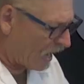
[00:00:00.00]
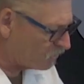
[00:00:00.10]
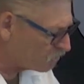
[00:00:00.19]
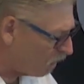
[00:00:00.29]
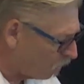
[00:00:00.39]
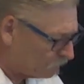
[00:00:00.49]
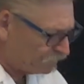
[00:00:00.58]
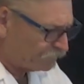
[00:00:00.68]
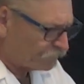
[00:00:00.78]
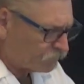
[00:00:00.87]
so,
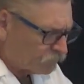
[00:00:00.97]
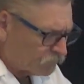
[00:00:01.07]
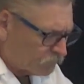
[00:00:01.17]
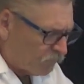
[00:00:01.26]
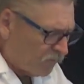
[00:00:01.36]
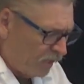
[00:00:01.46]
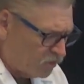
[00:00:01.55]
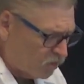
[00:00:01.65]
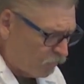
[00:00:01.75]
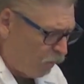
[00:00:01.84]

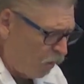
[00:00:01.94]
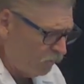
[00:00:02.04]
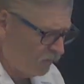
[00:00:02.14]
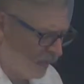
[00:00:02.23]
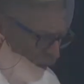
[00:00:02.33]
it's important that